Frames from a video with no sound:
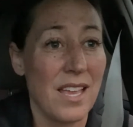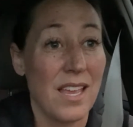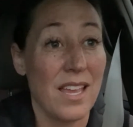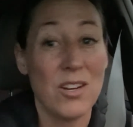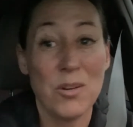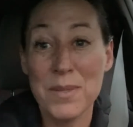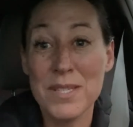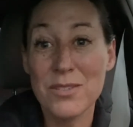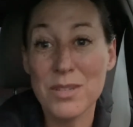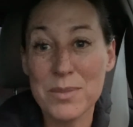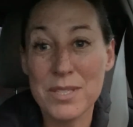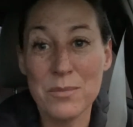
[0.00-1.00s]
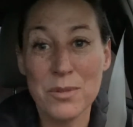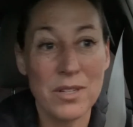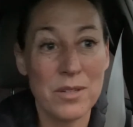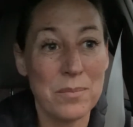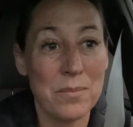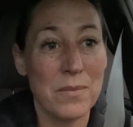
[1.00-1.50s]
it opens you up to
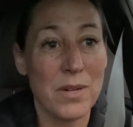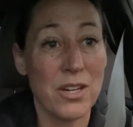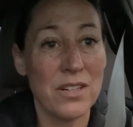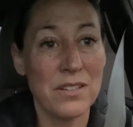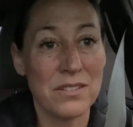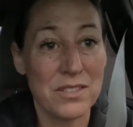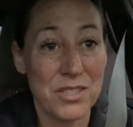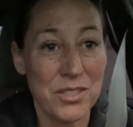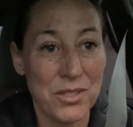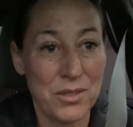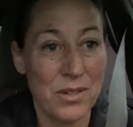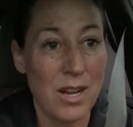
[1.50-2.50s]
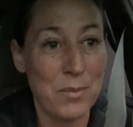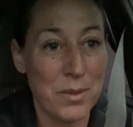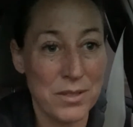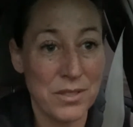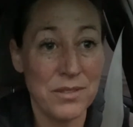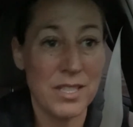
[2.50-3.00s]
more hurt too,
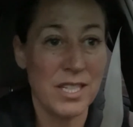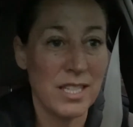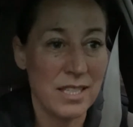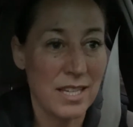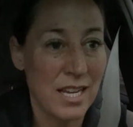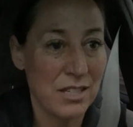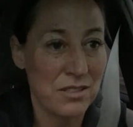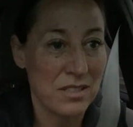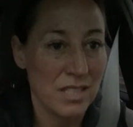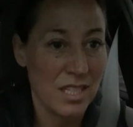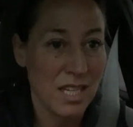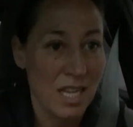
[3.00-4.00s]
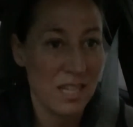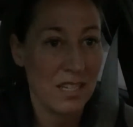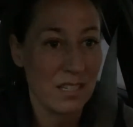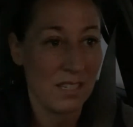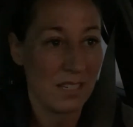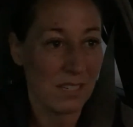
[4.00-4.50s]
opportunity to actually get
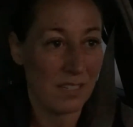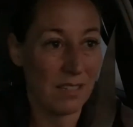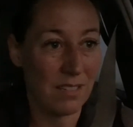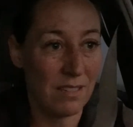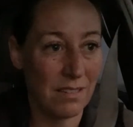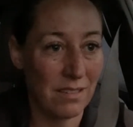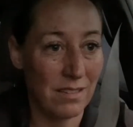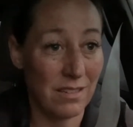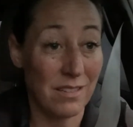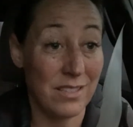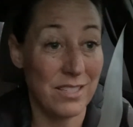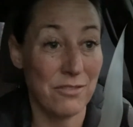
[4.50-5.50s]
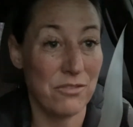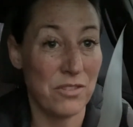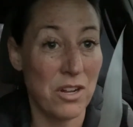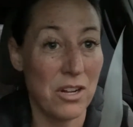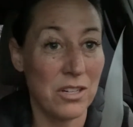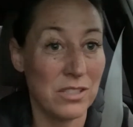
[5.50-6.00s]
to
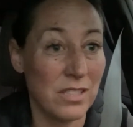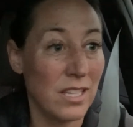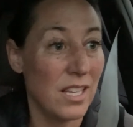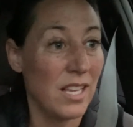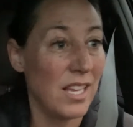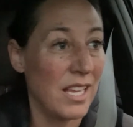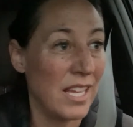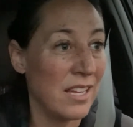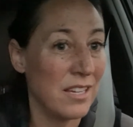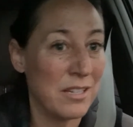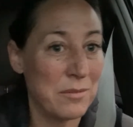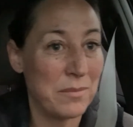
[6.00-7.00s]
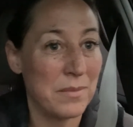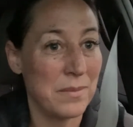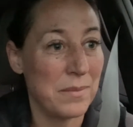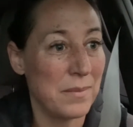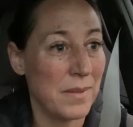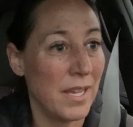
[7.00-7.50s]
fall.
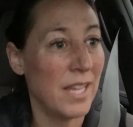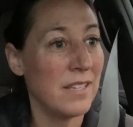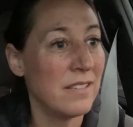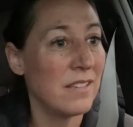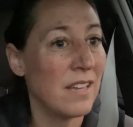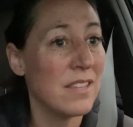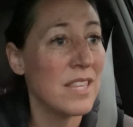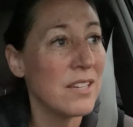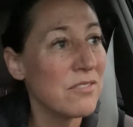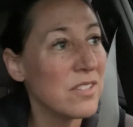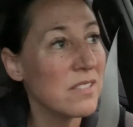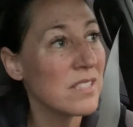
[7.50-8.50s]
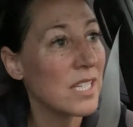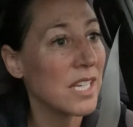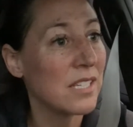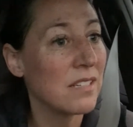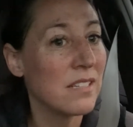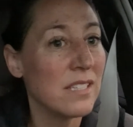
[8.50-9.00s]
And that feels
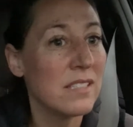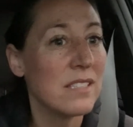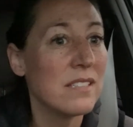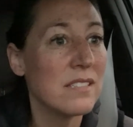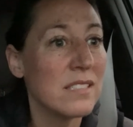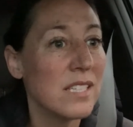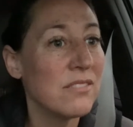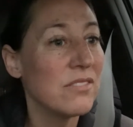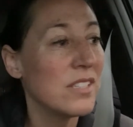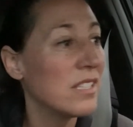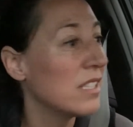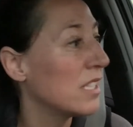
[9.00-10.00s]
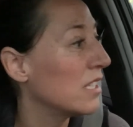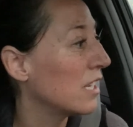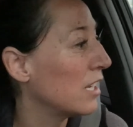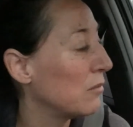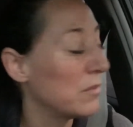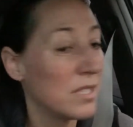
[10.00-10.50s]
accurate. There's definitely
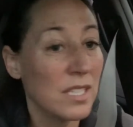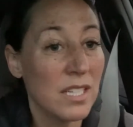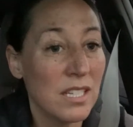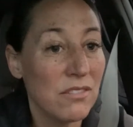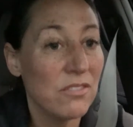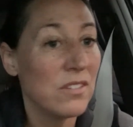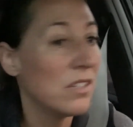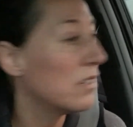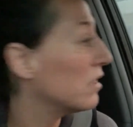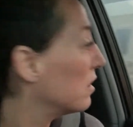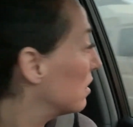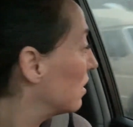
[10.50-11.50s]
times that I feel